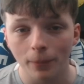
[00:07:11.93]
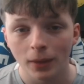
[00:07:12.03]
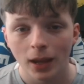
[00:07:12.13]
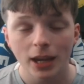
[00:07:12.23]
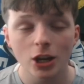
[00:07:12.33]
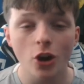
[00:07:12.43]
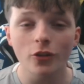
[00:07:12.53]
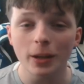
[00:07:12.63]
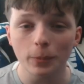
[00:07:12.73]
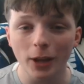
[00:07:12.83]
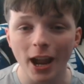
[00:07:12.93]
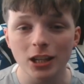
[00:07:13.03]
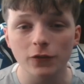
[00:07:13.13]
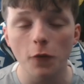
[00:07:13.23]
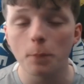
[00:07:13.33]
He currently plays for
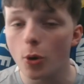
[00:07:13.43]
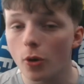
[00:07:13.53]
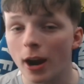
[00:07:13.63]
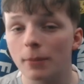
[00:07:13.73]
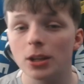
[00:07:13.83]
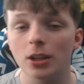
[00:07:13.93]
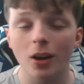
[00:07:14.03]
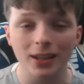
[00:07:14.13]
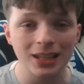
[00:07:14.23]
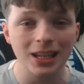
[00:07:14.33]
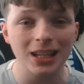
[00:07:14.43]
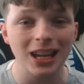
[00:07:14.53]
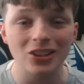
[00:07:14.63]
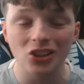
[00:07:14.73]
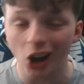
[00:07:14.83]
Borham United in
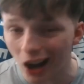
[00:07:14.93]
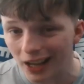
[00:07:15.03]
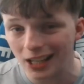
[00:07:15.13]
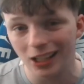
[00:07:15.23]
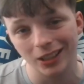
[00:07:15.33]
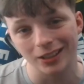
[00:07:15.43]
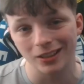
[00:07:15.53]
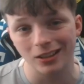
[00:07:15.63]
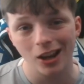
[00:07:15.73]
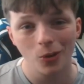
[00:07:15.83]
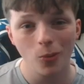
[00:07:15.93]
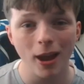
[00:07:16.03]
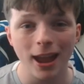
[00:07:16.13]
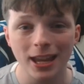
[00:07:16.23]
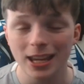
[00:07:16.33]
Thailand, where
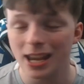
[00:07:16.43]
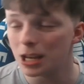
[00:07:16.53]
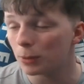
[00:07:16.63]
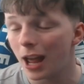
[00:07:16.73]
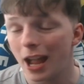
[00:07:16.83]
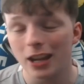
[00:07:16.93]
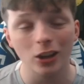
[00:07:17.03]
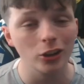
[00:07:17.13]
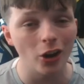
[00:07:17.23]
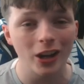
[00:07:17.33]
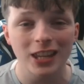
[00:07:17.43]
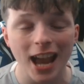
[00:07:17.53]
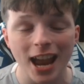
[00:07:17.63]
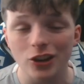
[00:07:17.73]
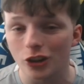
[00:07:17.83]
he is playing a lot in the
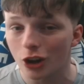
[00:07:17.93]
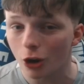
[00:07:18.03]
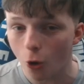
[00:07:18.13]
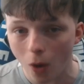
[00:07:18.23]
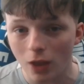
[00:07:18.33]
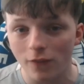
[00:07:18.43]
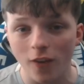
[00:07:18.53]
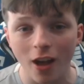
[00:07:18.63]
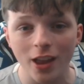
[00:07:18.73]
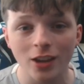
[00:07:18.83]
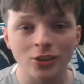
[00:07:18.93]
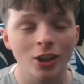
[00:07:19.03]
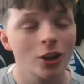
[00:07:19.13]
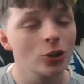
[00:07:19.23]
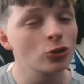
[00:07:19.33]
Asian Cup qualifiers,
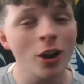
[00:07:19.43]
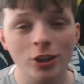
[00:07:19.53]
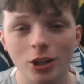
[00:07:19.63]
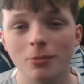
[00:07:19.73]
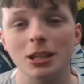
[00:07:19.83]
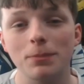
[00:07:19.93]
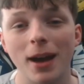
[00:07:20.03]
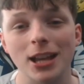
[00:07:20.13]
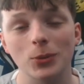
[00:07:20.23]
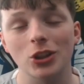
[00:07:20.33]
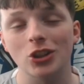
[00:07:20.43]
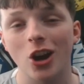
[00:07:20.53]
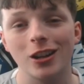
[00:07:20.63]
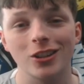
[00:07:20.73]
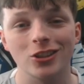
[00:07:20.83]
trying to do his best with the
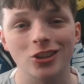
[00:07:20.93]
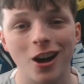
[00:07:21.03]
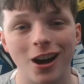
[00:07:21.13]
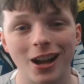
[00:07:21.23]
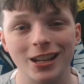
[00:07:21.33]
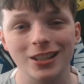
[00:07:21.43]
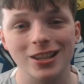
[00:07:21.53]
Thailand side.